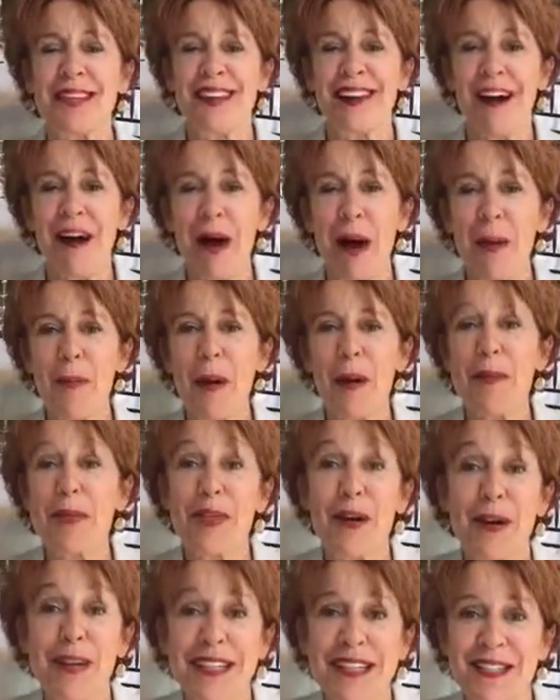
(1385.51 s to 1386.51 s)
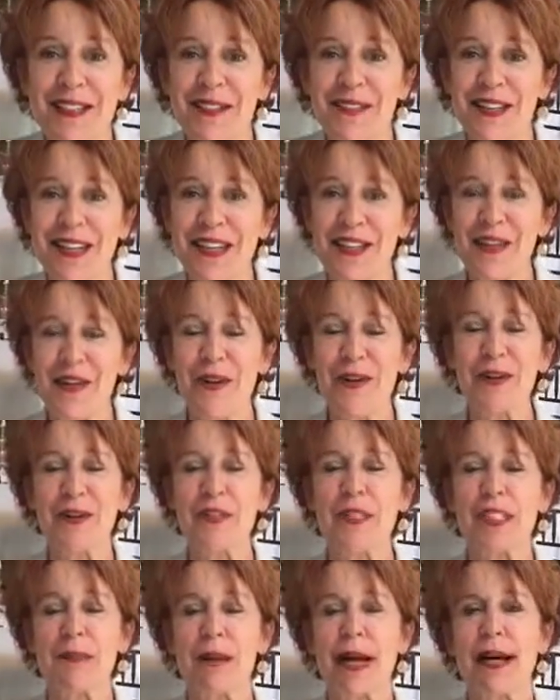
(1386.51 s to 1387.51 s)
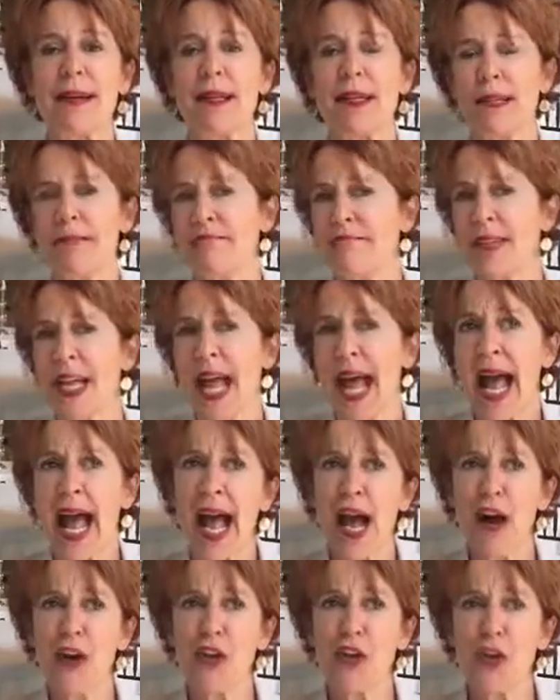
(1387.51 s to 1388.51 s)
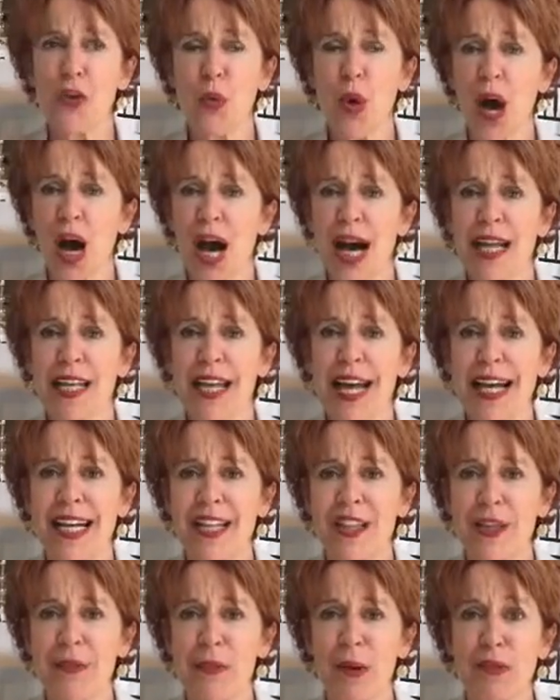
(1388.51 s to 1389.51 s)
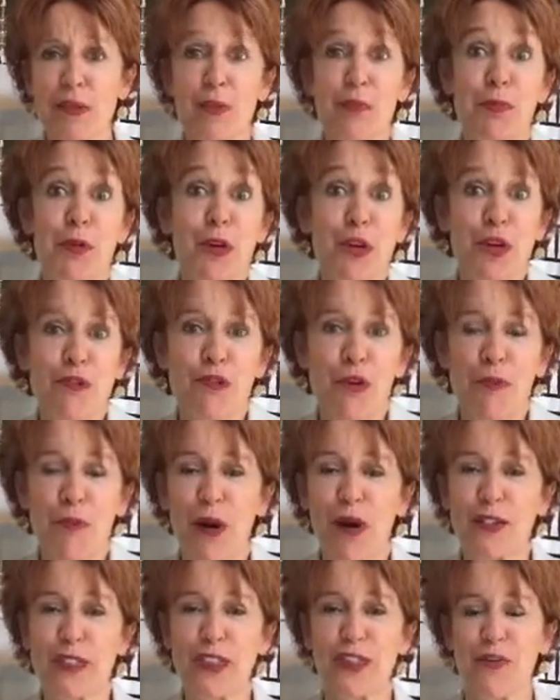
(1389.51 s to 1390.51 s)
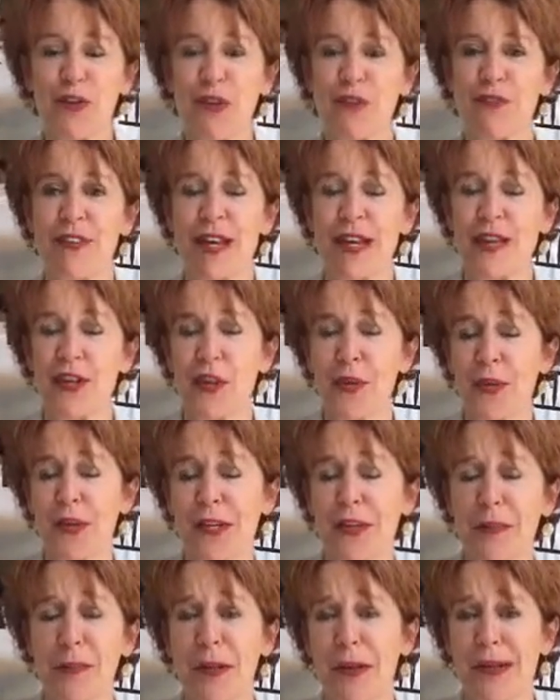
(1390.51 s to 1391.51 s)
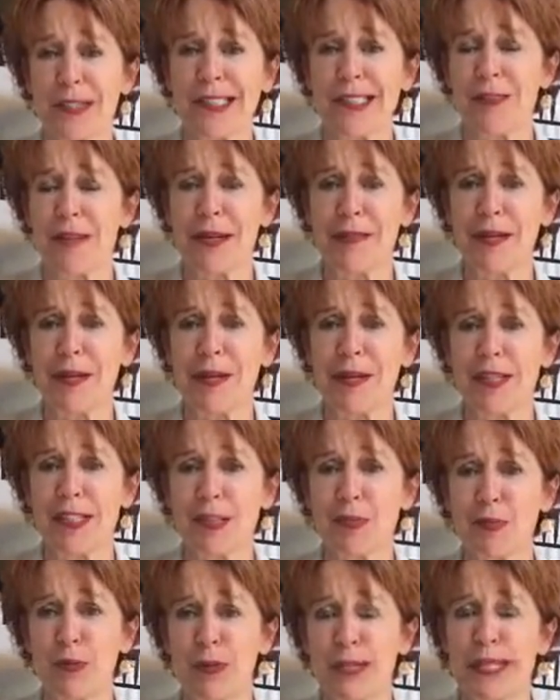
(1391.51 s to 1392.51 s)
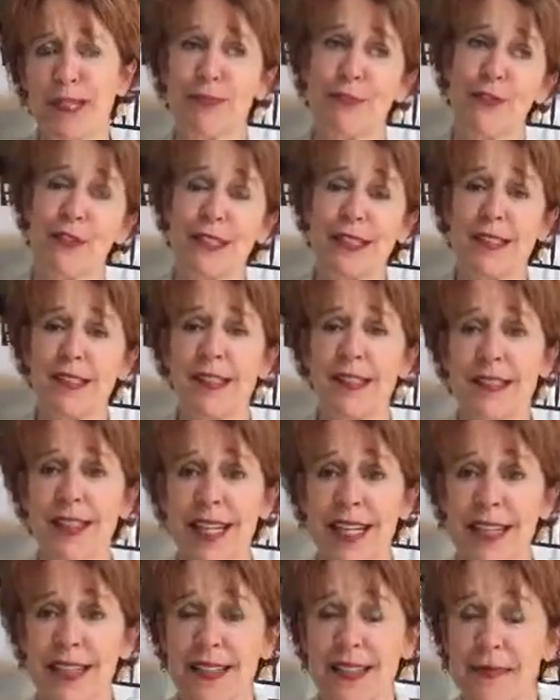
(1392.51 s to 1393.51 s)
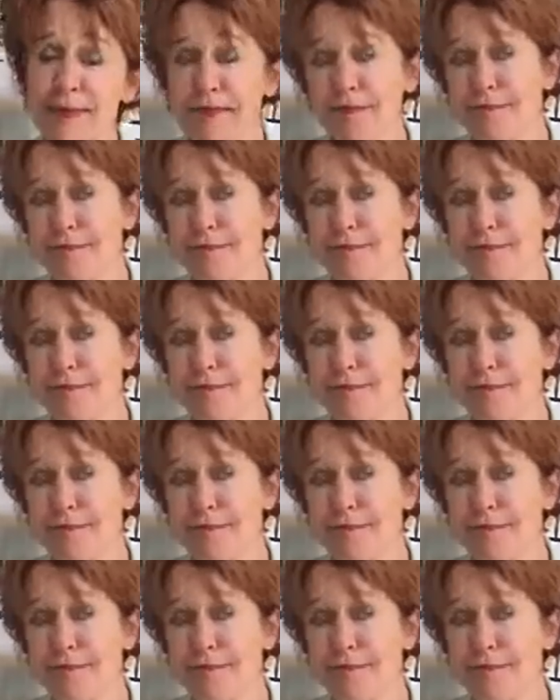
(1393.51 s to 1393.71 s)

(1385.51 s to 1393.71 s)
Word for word: Um, I'll be talking to venue owners about how do you highlight the most beautiful parts of your venue and the parts that maybe aren't as pretty? For instance, like the,